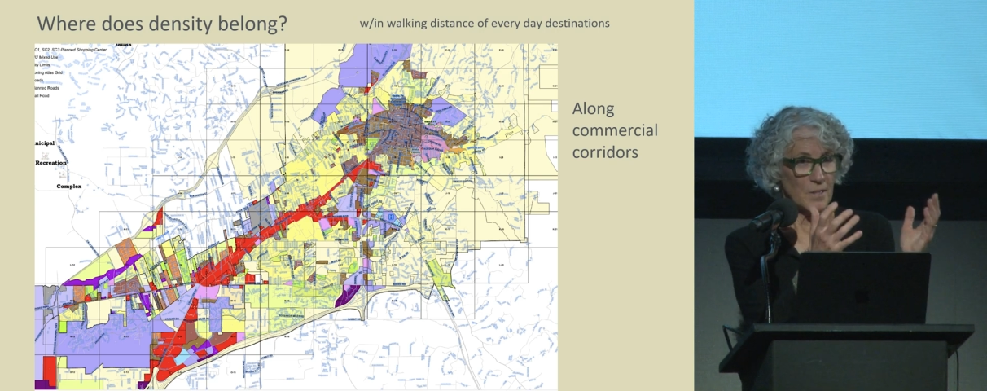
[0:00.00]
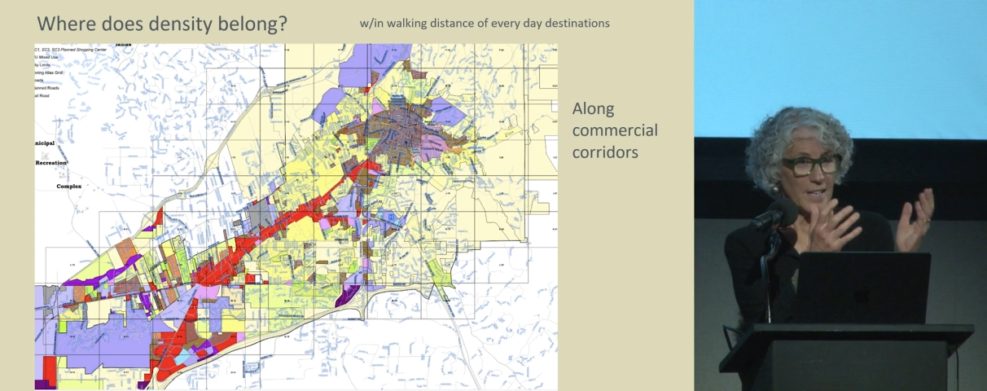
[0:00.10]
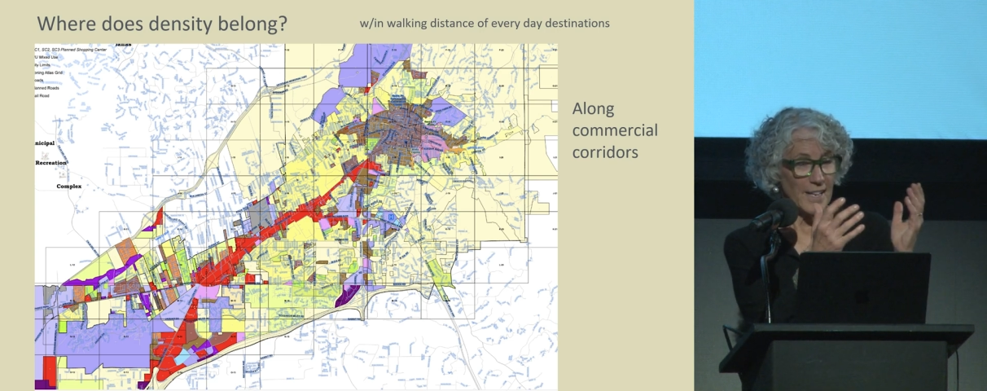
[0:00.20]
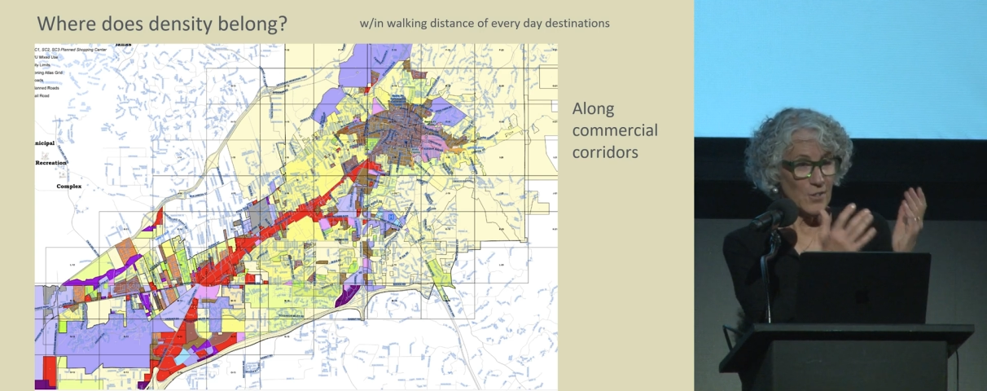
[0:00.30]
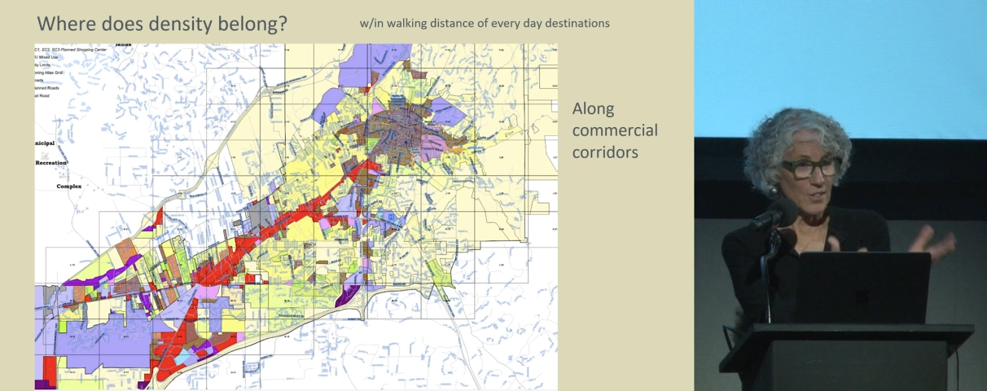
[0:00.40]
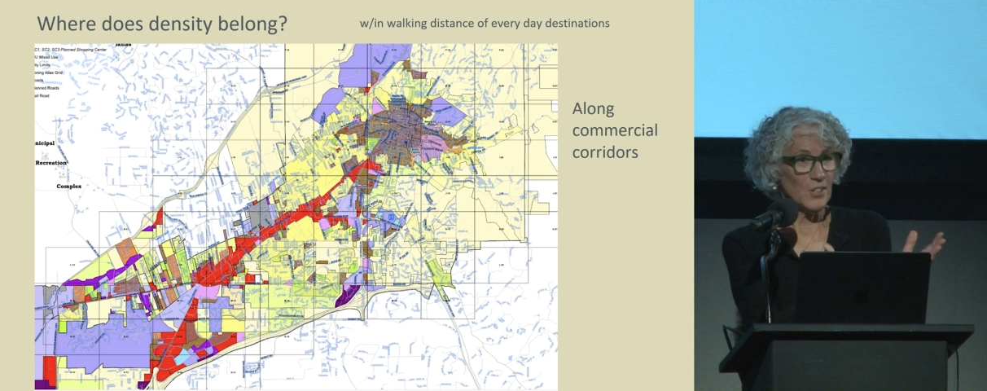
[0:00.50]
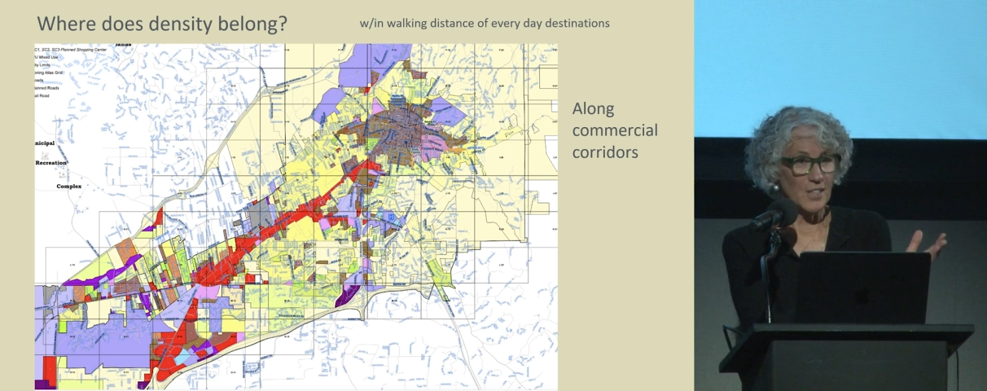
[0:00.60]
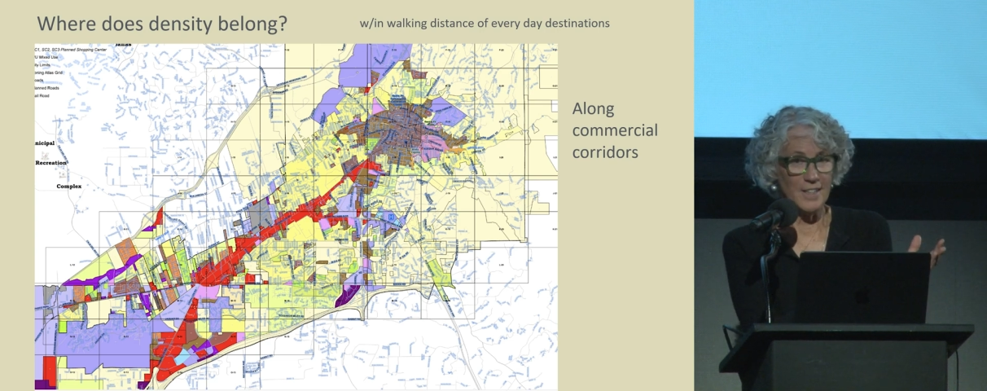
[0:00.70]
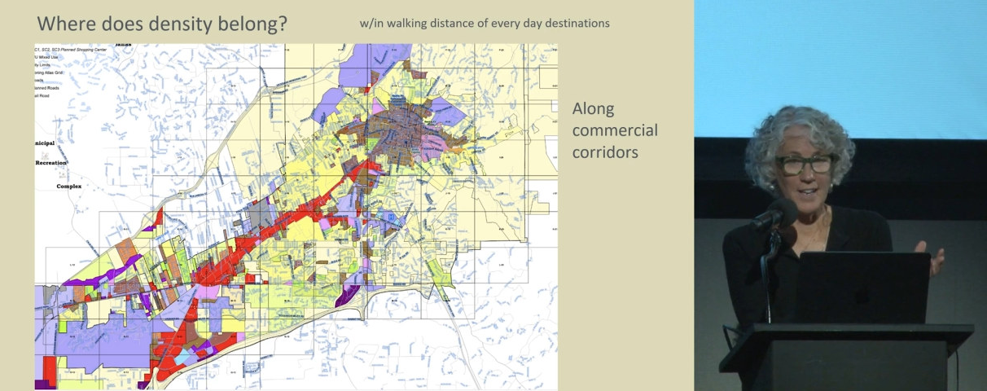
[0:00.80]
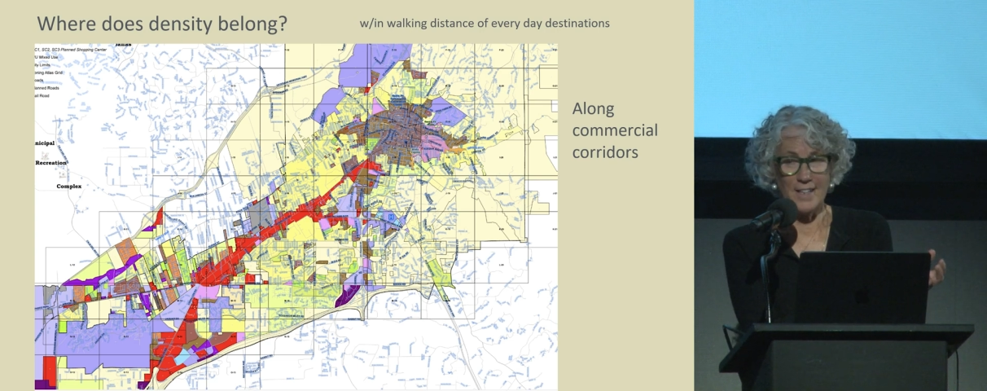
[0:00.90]
that you can
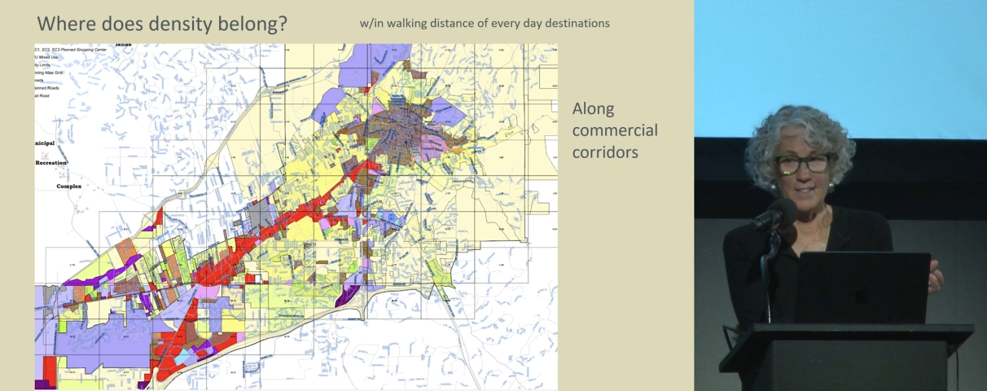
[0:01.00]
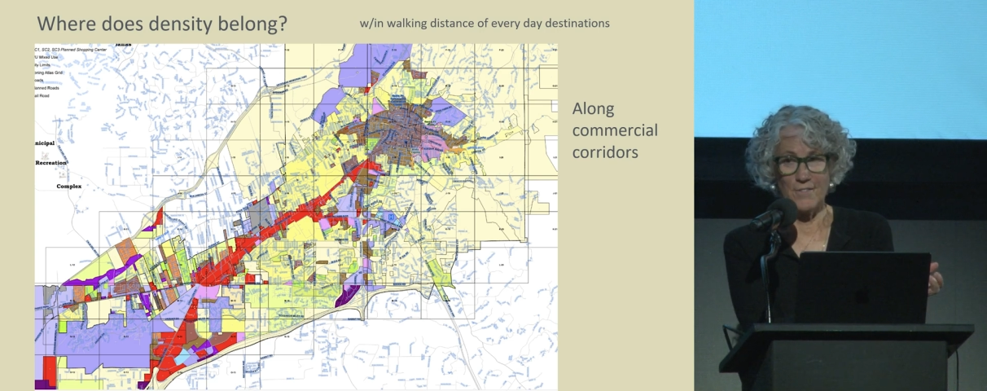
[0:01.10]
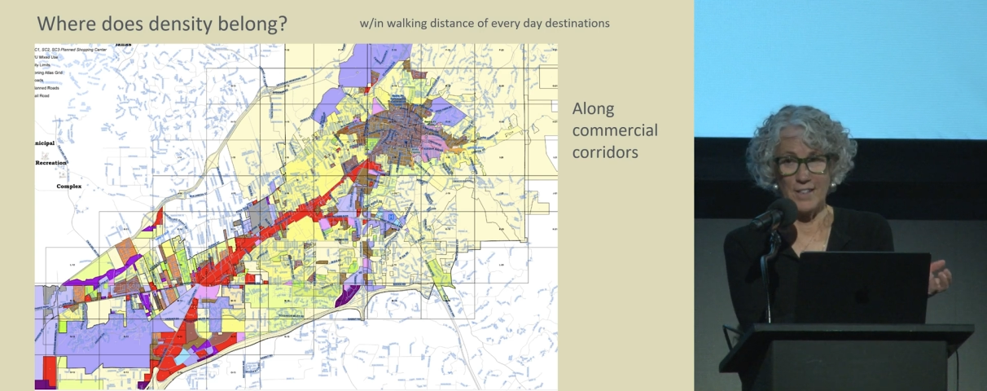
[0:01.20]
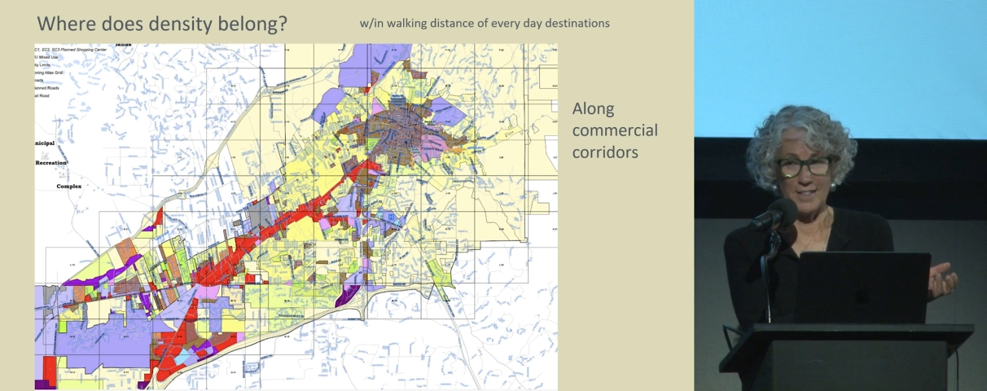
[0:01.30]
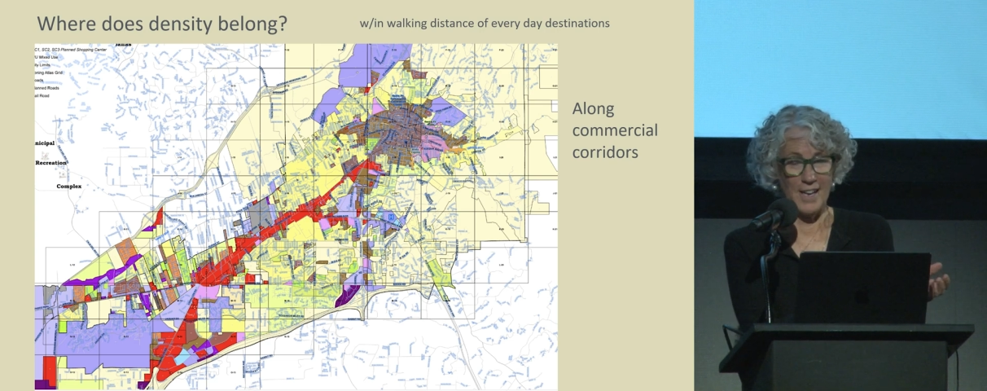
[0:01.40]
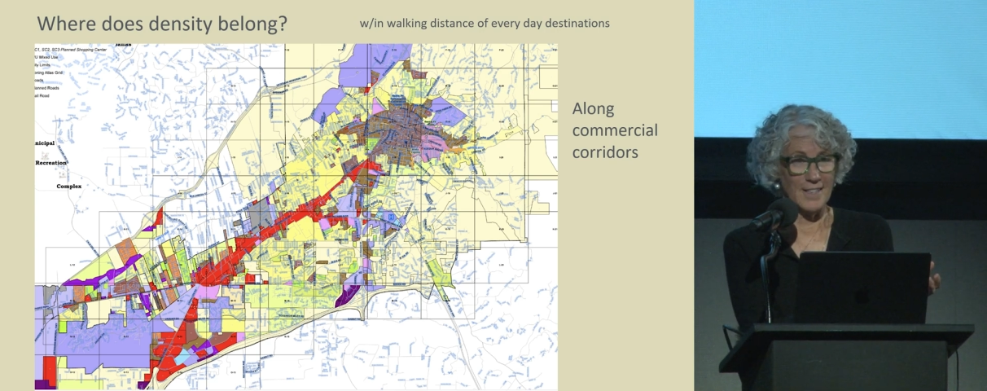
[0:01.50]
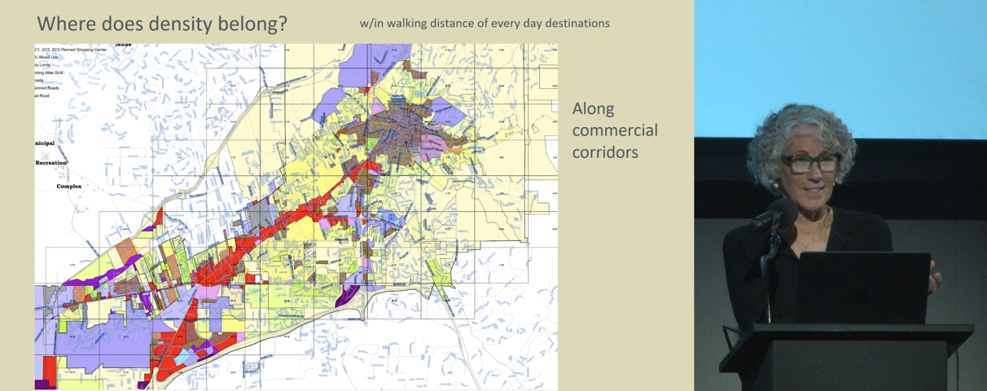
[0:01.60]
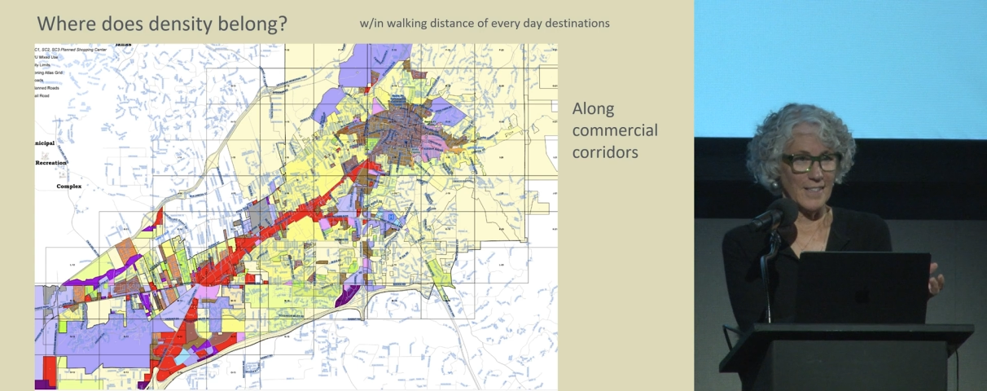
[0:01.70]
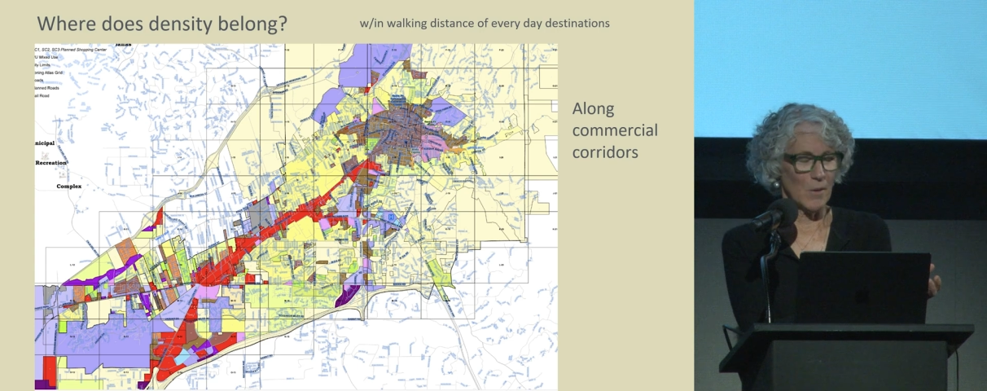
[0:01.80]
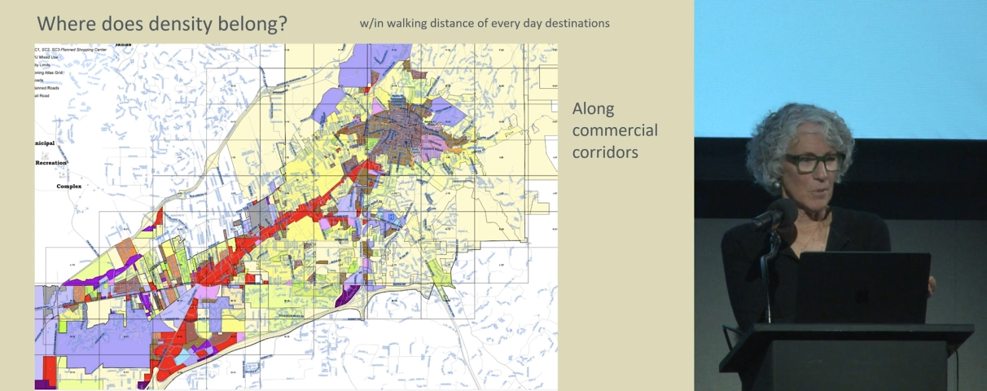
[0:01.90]
look at that as a
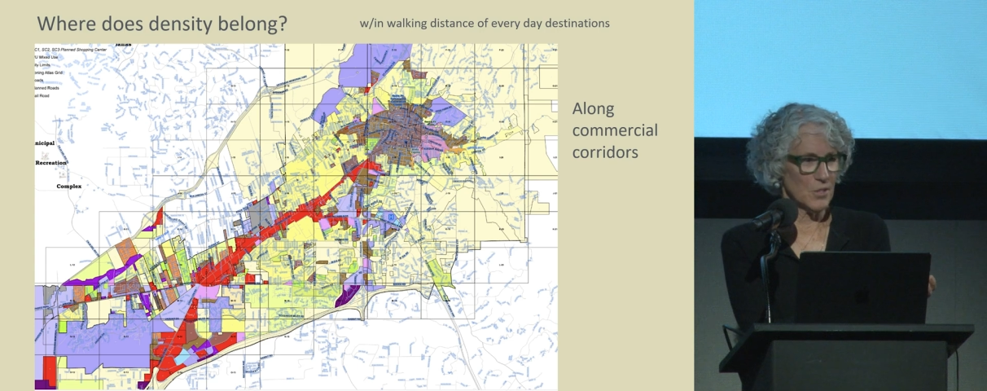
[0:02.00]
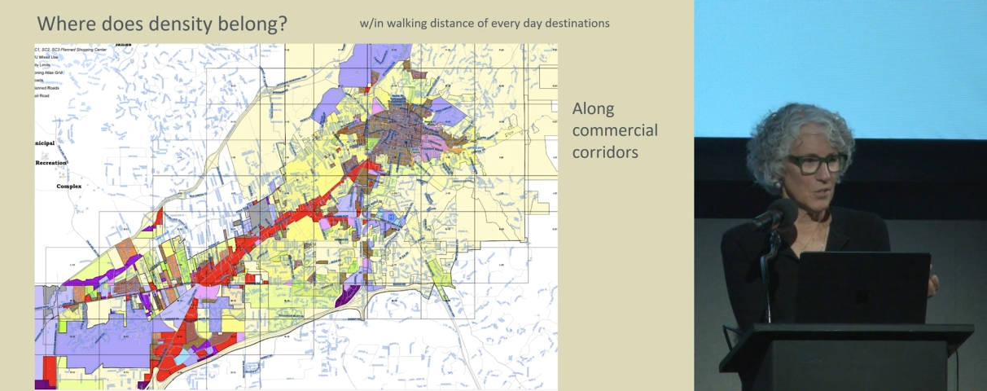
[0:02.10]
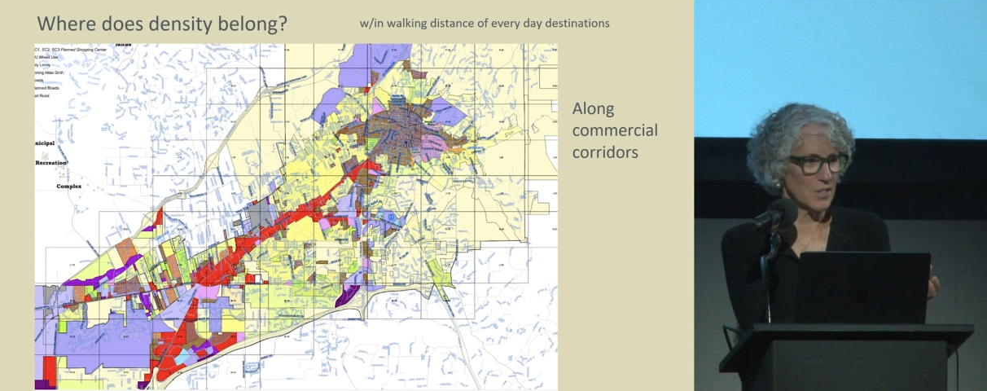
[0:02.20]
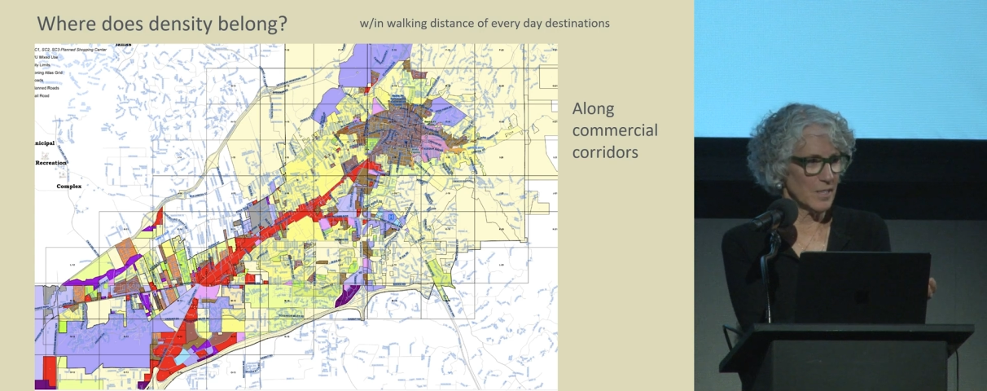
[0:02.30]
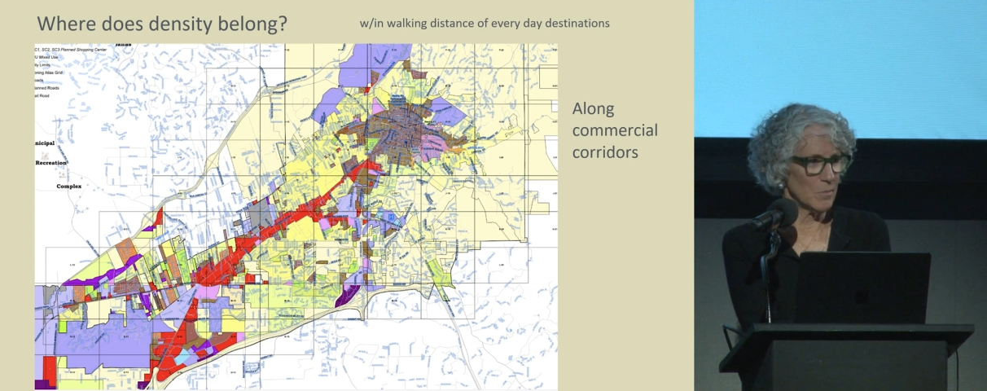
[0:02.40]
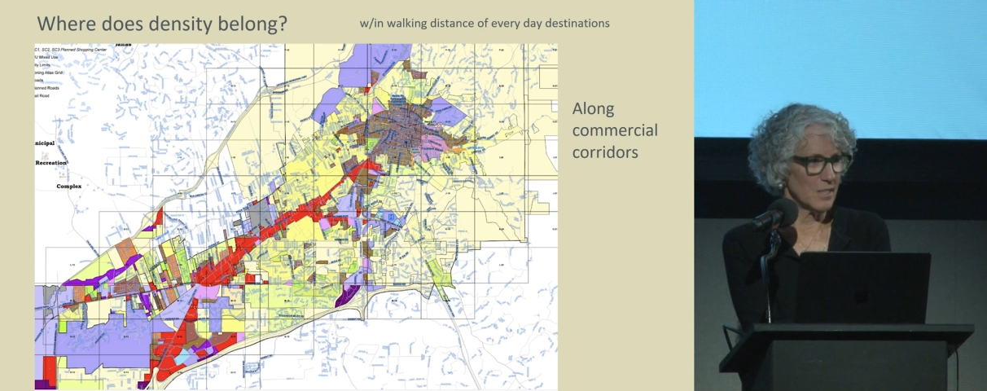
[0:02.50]
fantastic opportunity,